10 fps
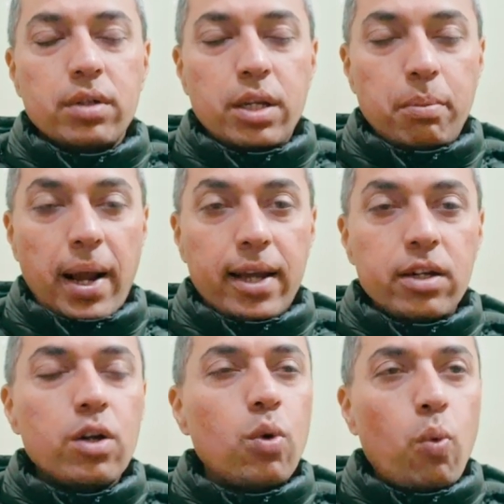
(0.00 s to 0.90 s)
in
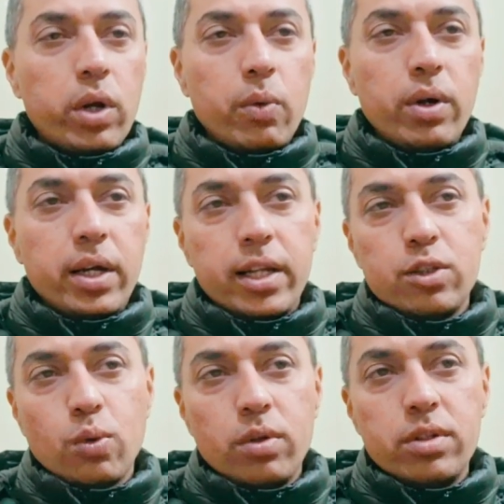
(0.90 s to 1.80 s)
bracket, whatever great
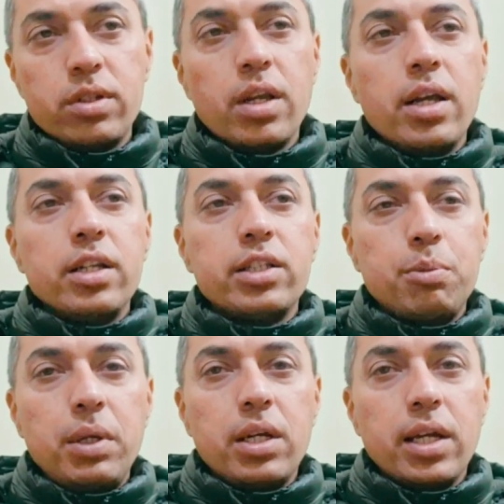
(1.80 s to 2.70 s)
souls
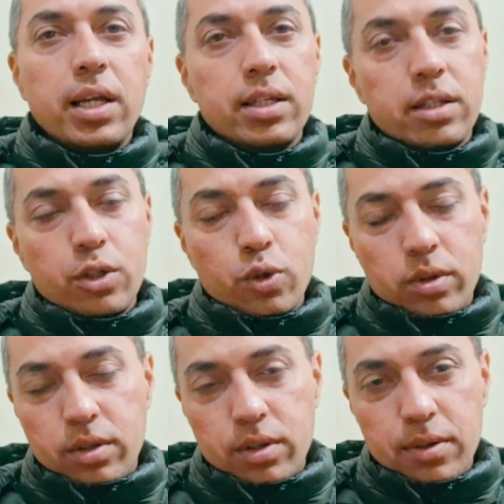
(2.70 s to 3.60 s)
speak is the
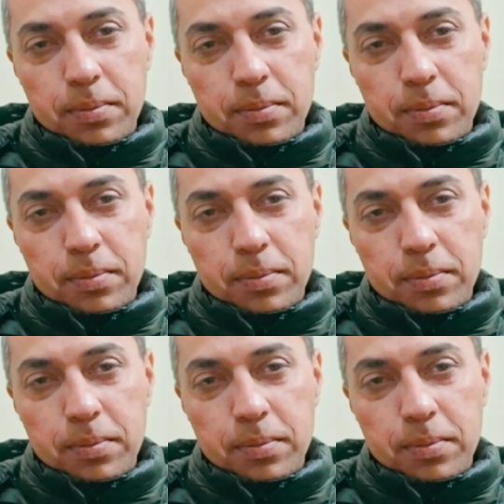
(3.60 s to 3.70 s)
truth.